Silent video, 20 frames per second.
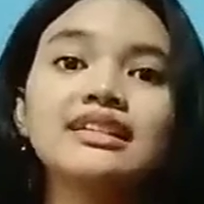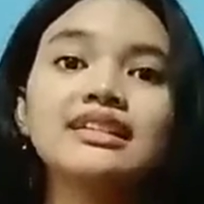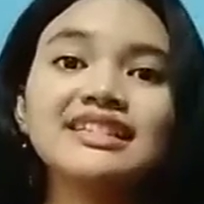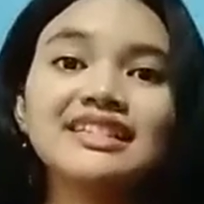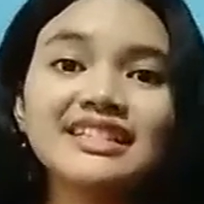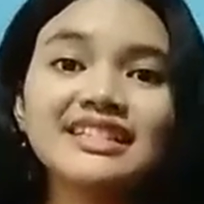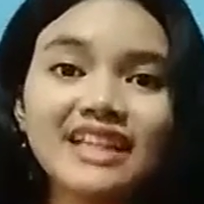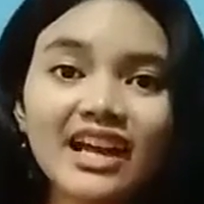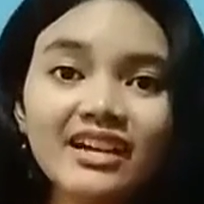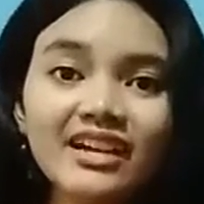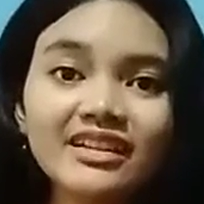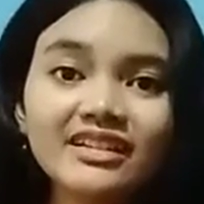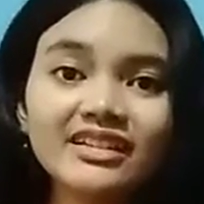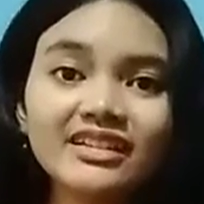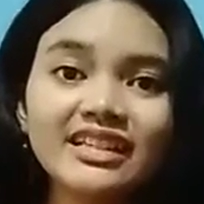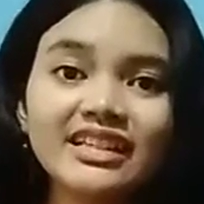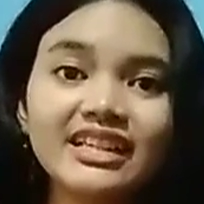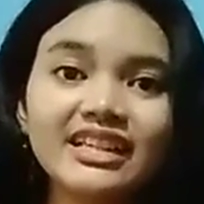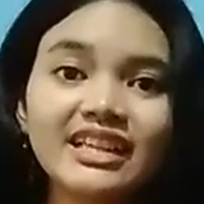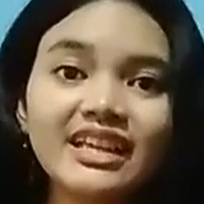
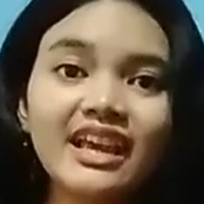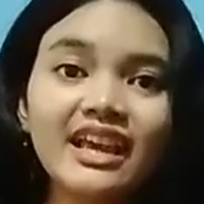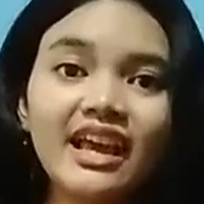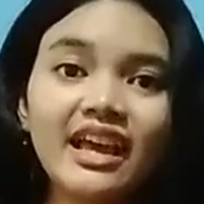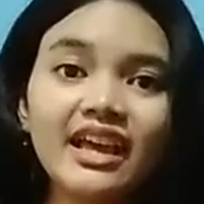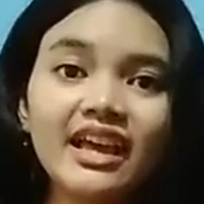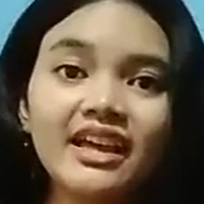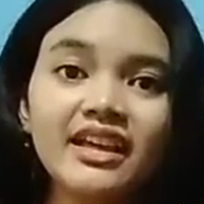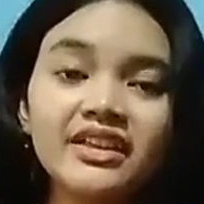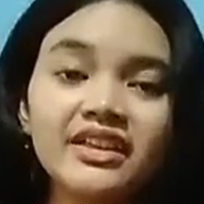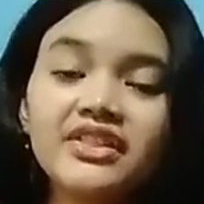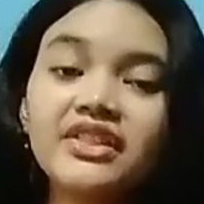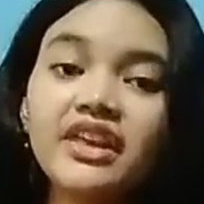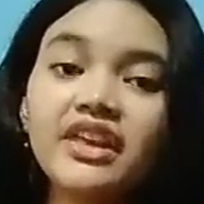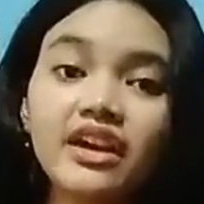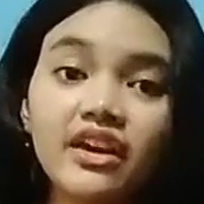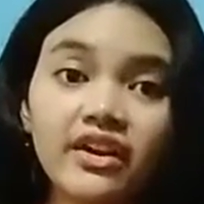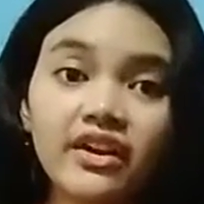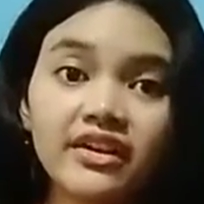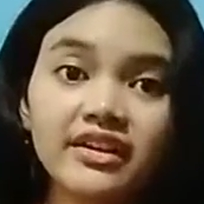Suddenly, the
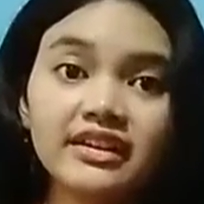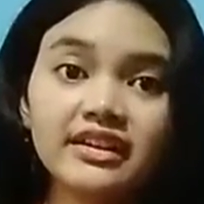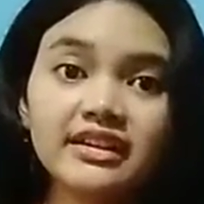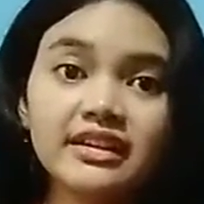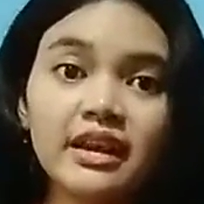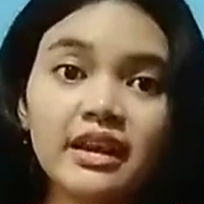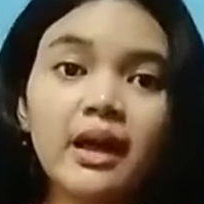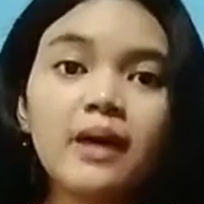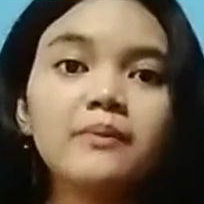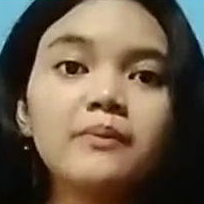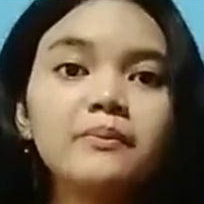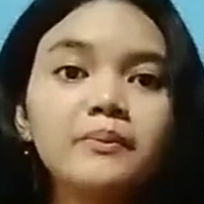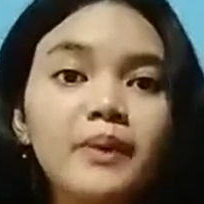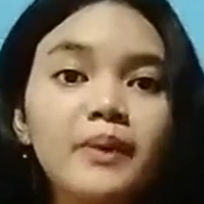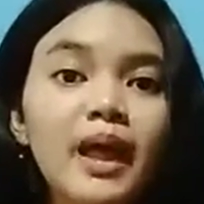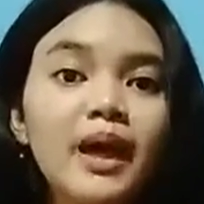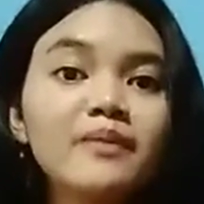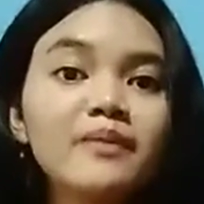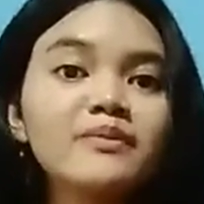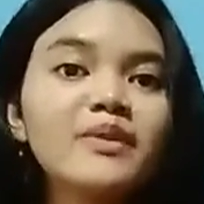earth,
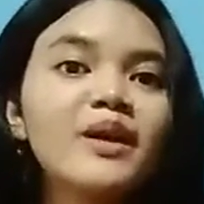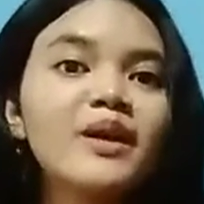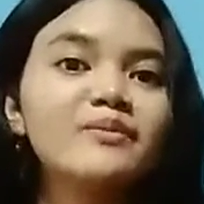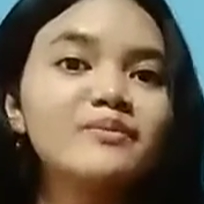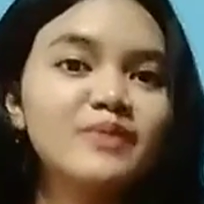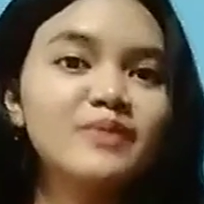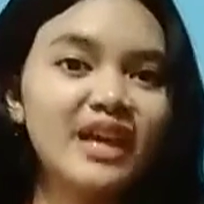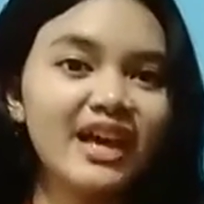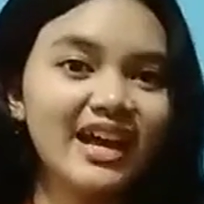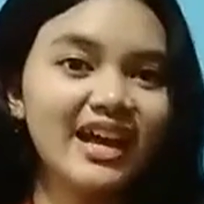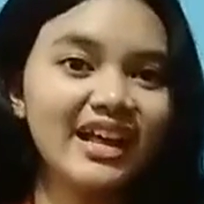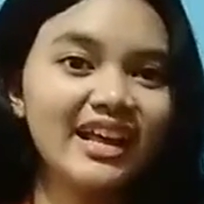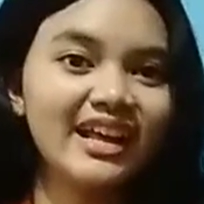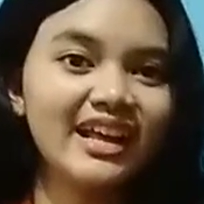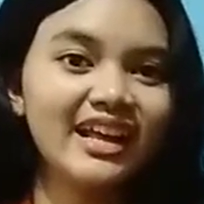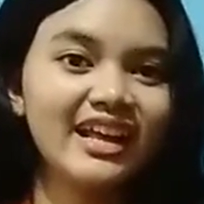blah blah blah,